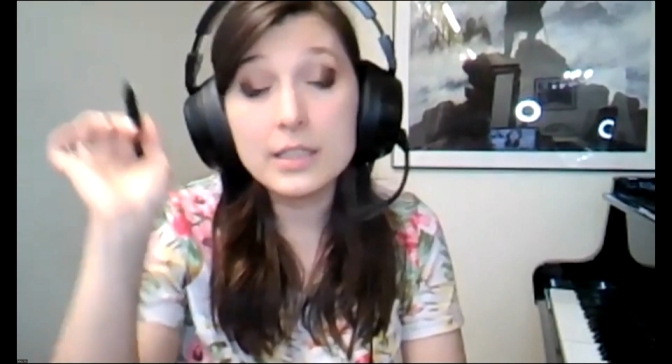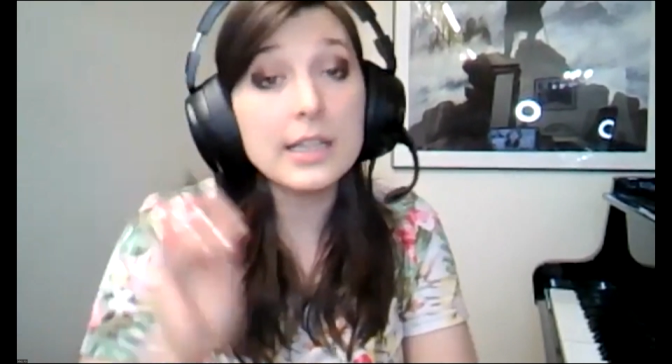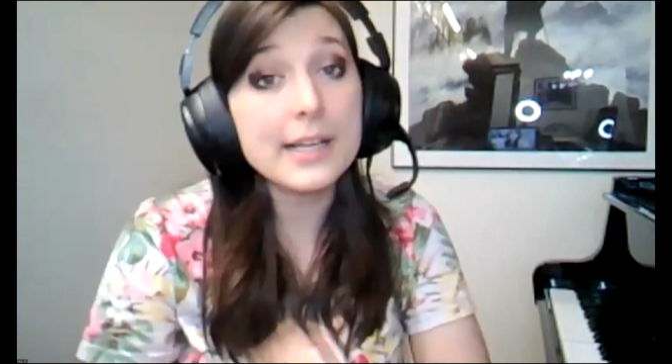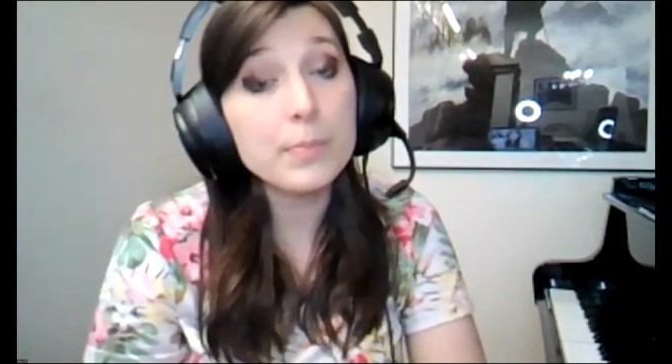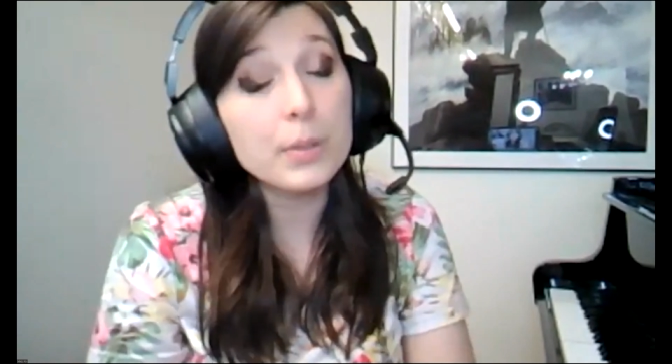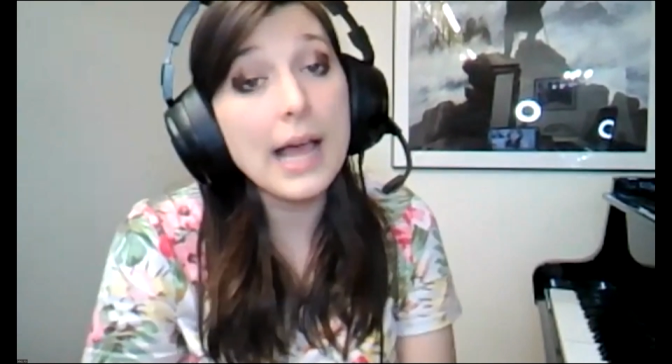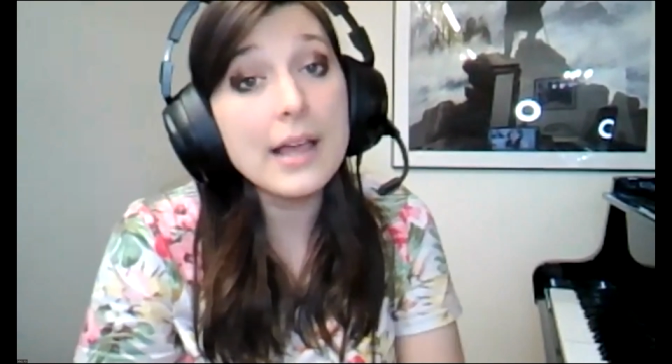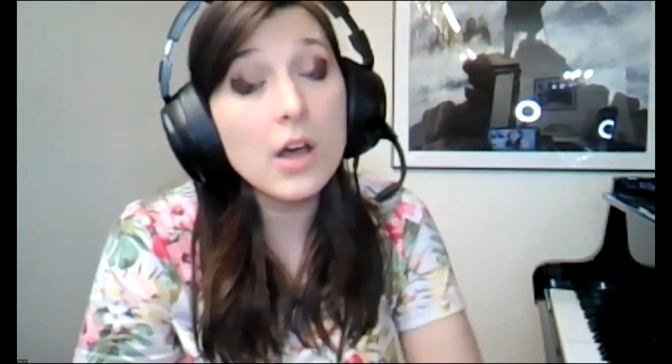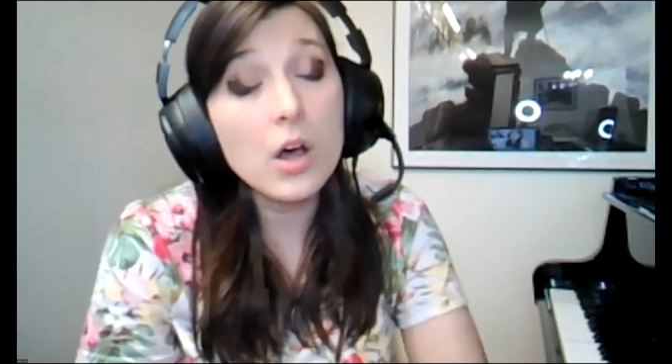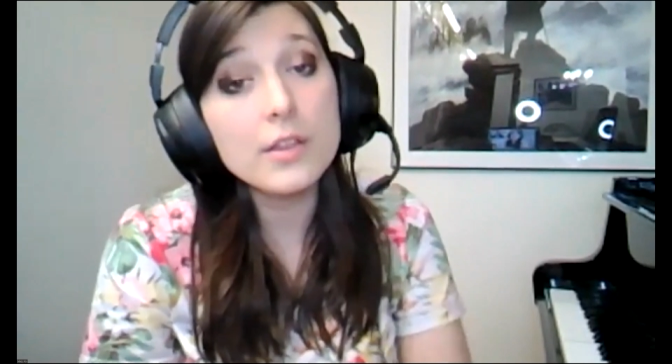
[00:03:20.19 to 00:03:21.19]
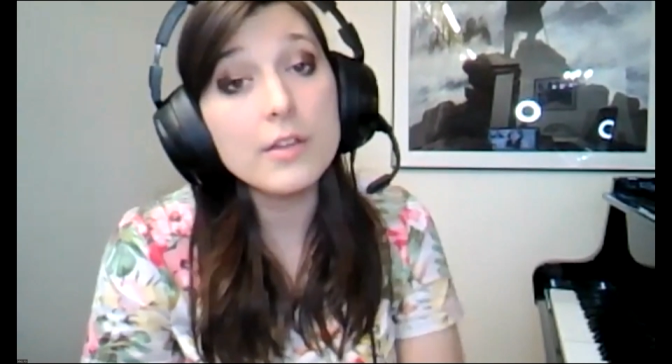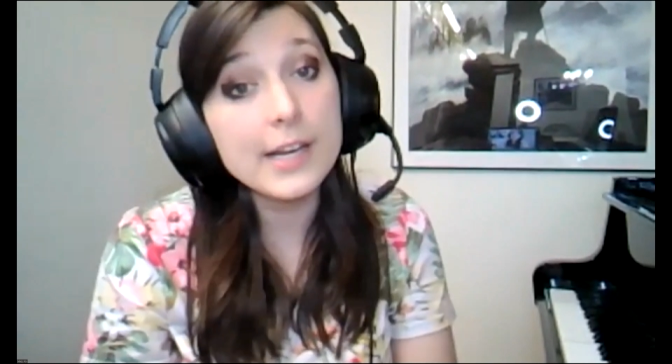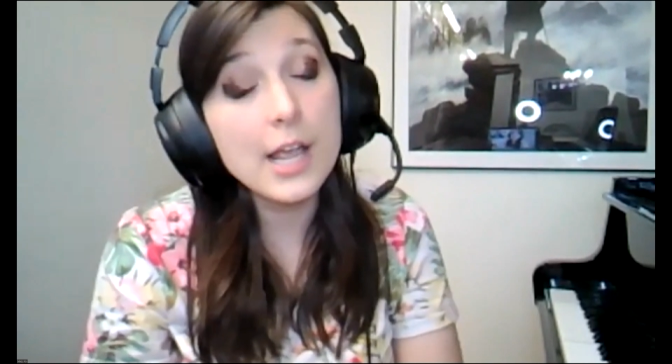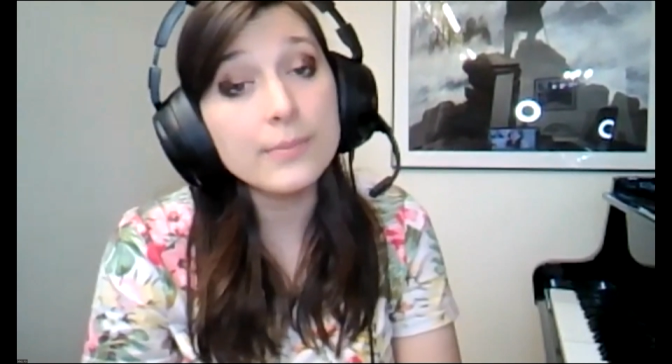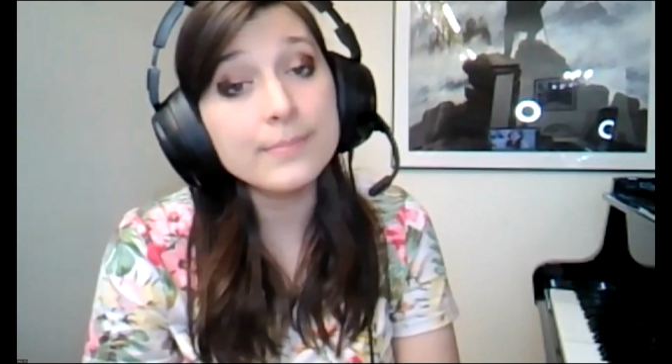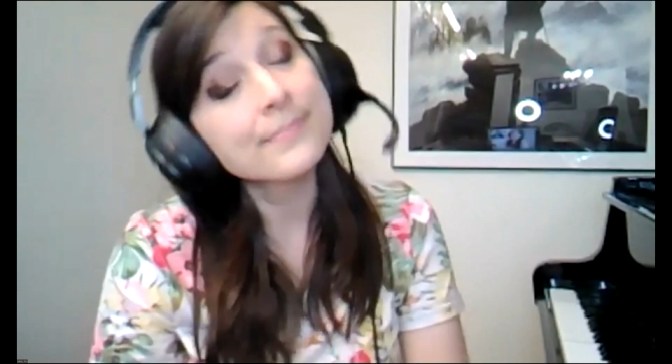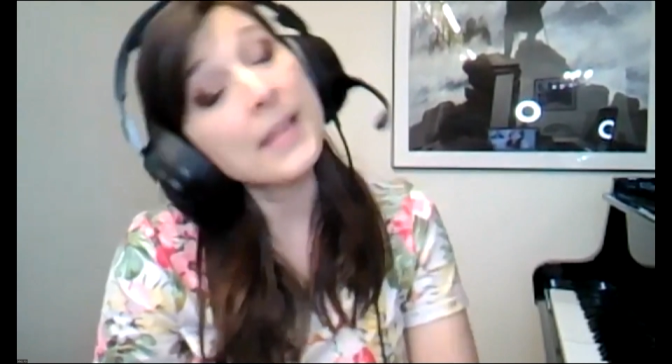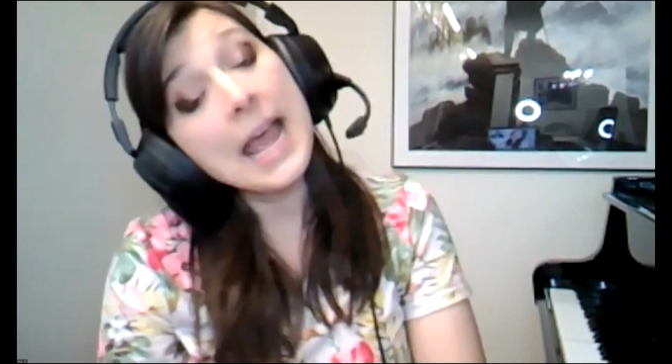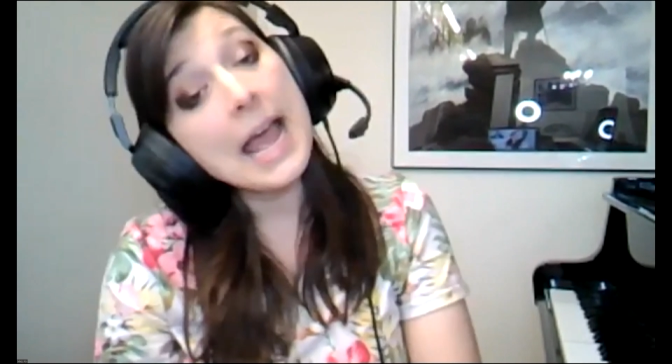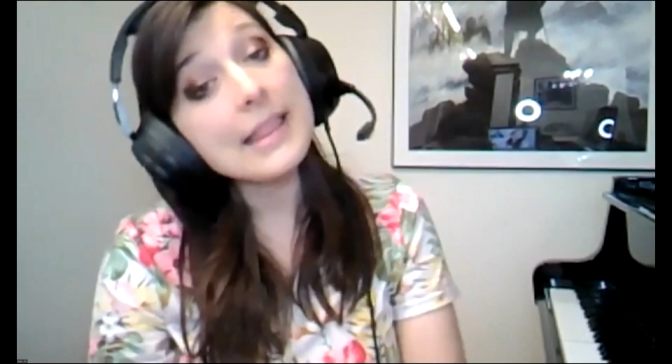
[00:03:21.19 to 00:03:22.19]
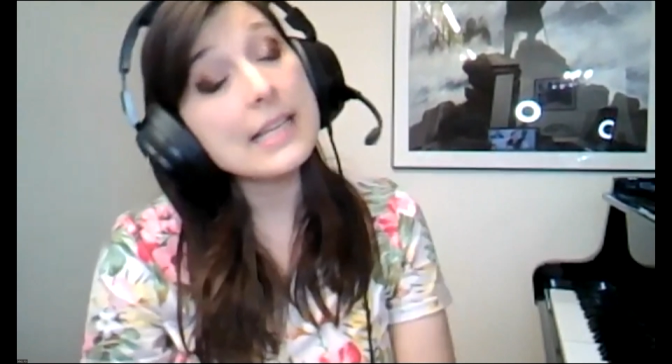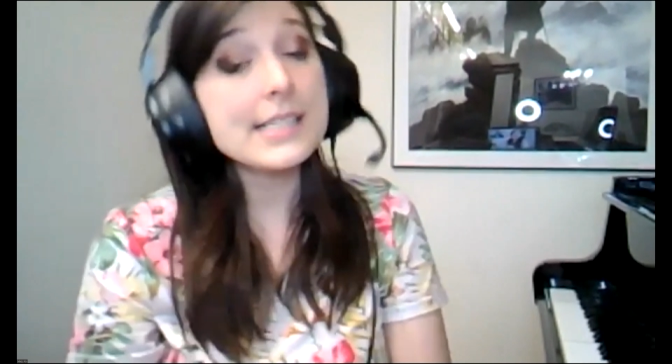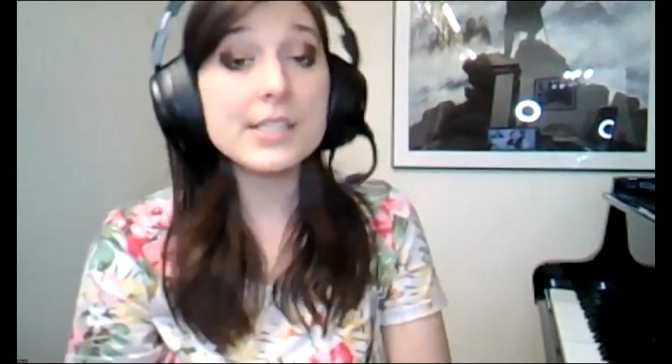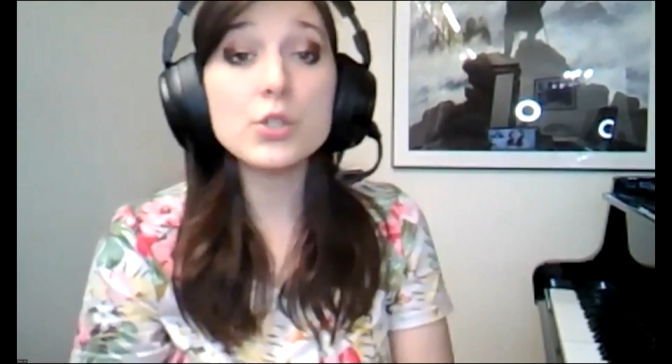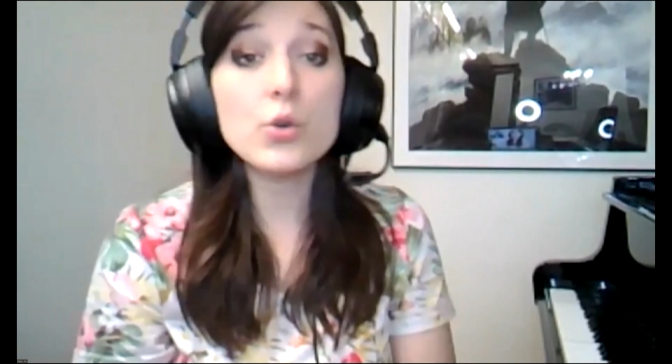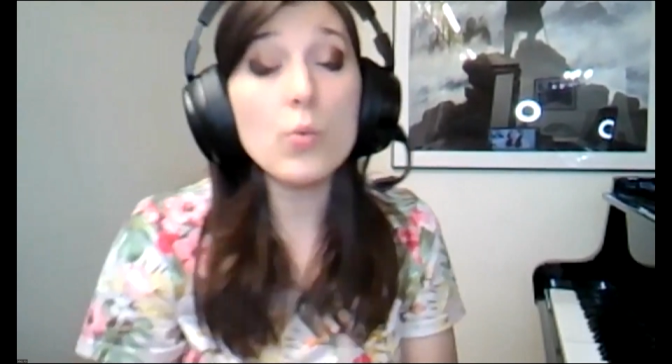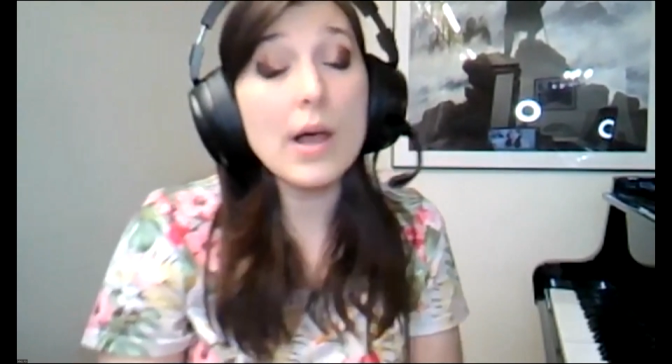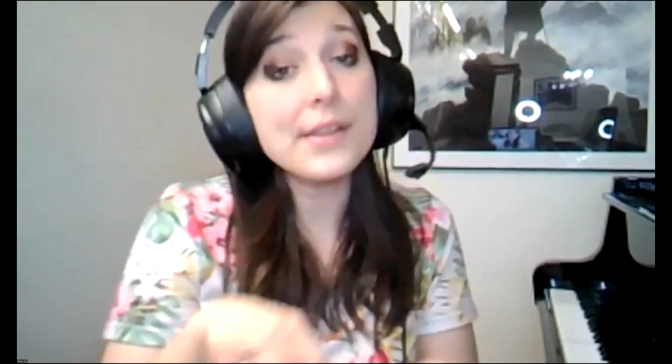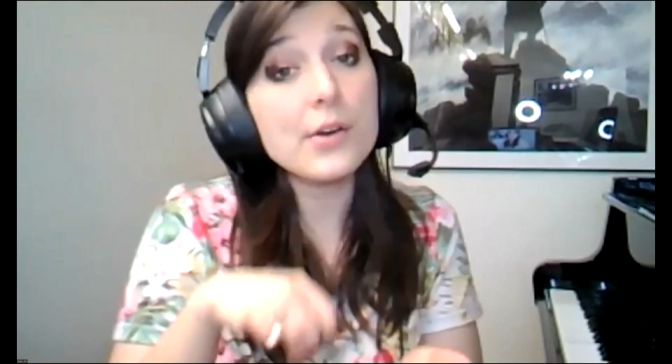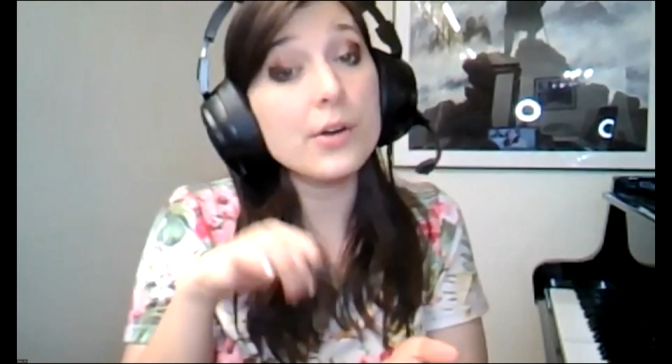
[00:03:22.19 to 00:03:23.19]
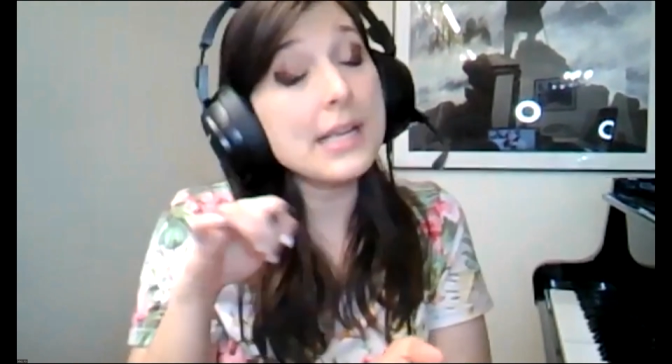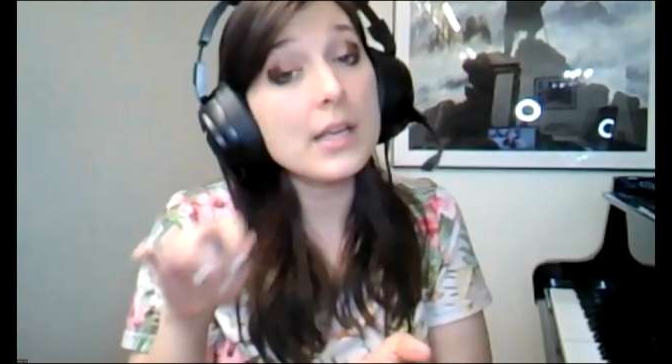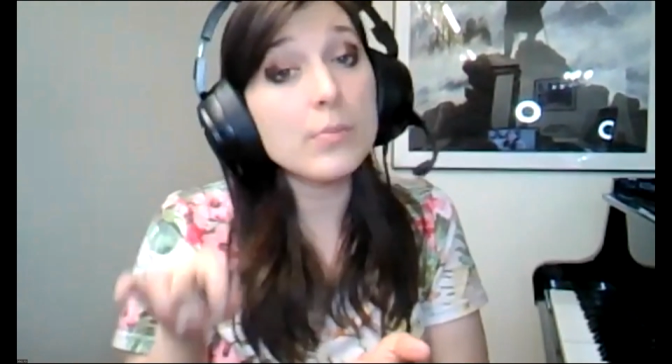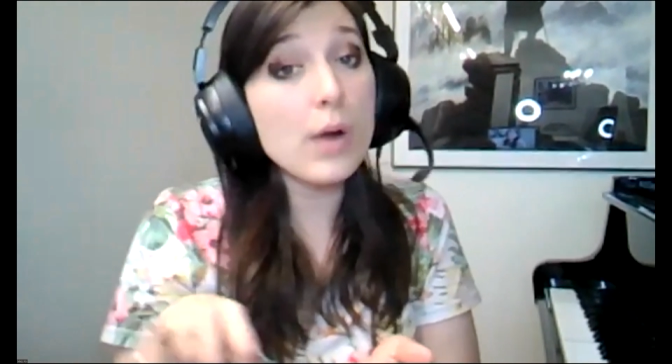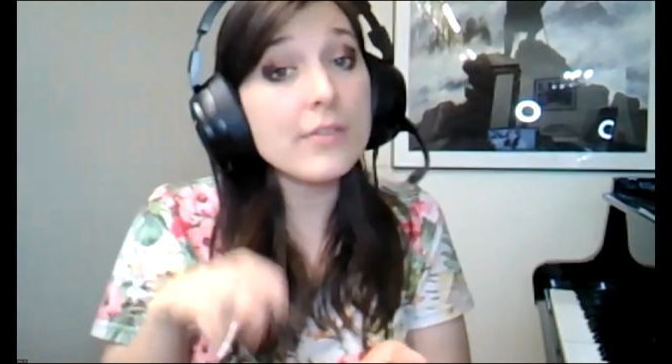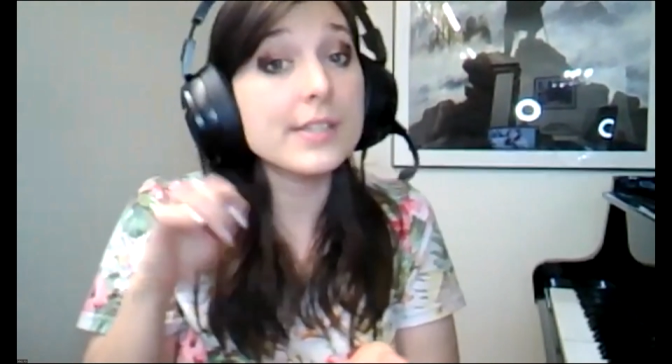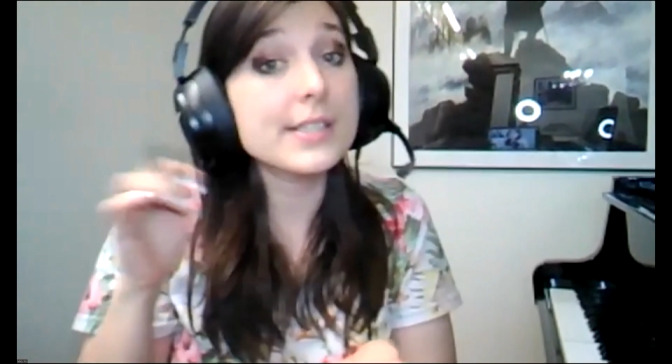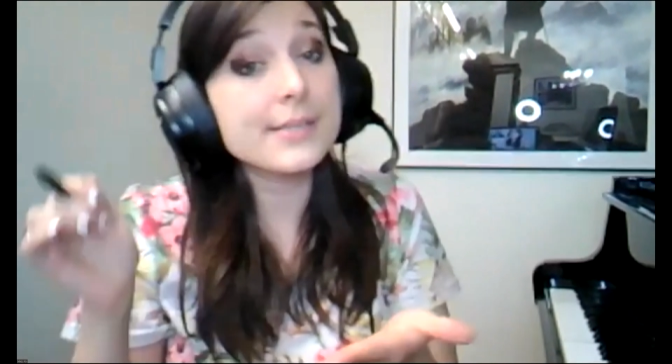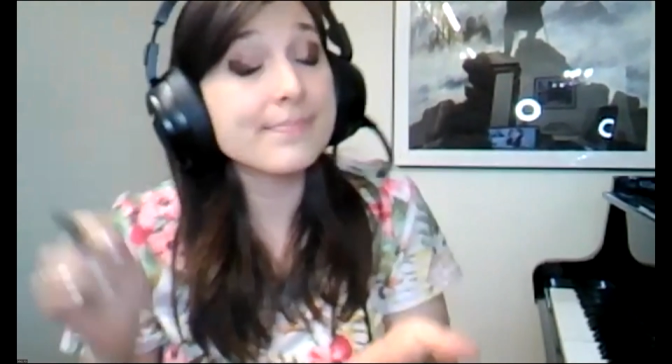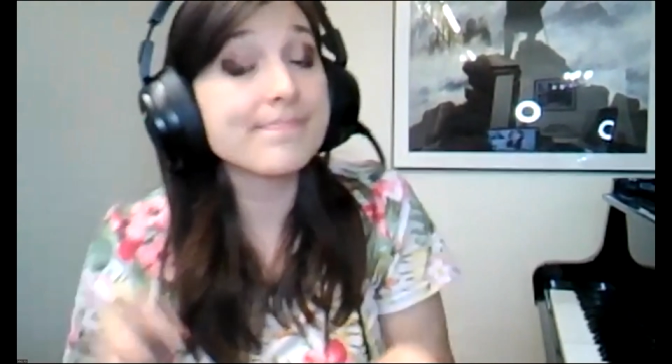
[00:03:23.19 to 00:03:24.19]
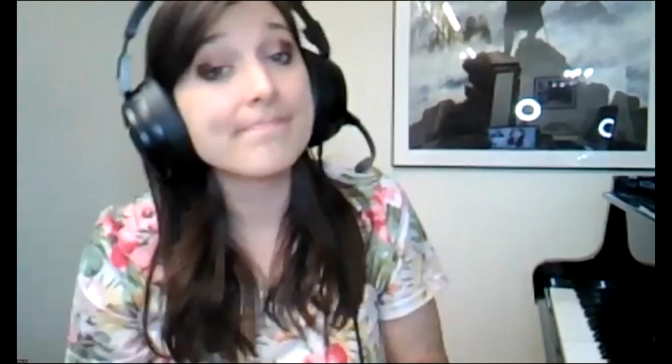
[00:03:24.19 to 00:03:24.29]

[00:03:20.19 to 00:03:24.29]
click play on the video and they listen to it while they're eating breakfast.